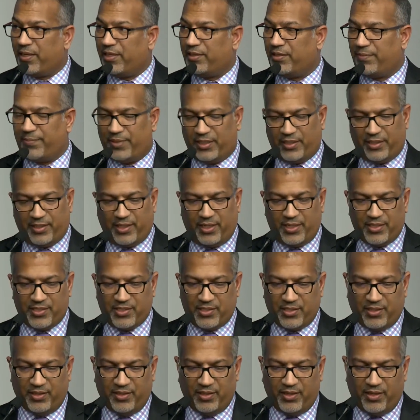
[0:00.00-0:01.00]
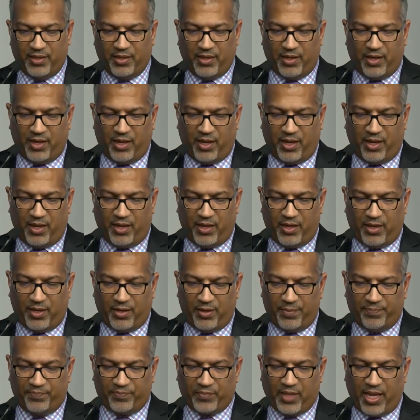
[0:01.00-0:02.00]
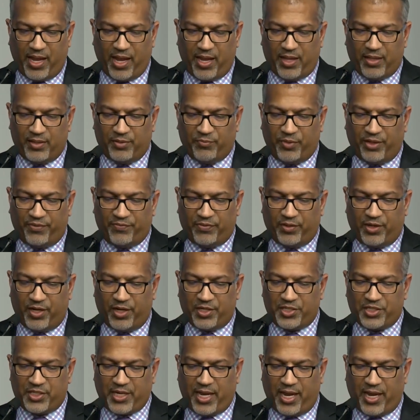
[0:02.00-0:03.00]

and the Middle East. And we've launched